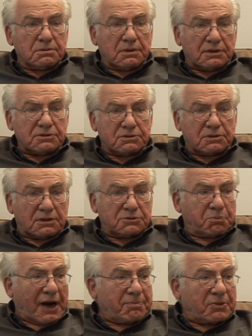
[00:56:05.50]
that's, that's
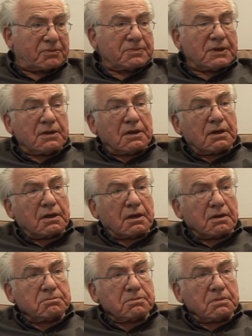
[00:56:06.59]
proper. Mm.
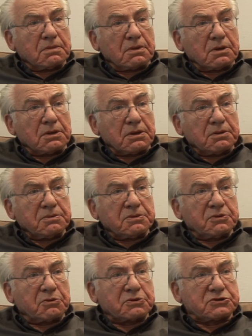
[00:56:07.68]
Um,
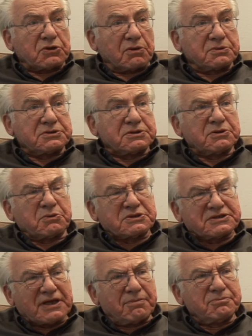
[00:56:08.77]
there was always there
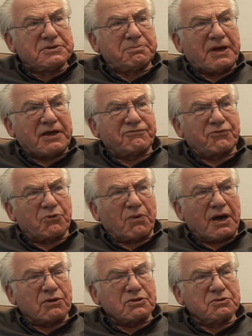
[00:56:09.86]
was some debate for a
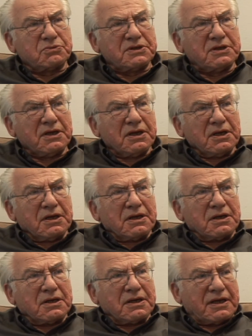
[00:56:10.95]
while. Could we
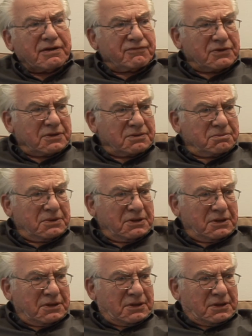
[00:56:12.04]
have um,
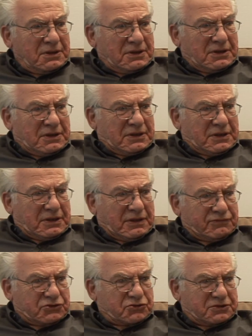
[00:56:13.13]

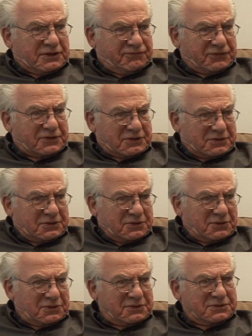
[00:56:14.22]
have a certificate and
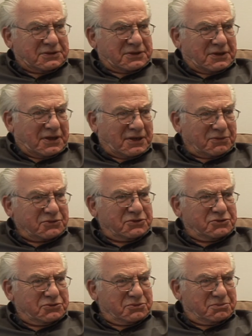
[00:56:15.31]
all this thing? And how
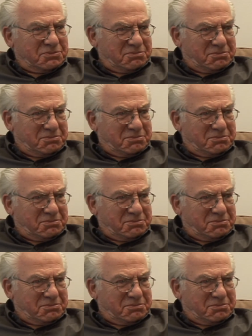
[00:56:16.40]
could you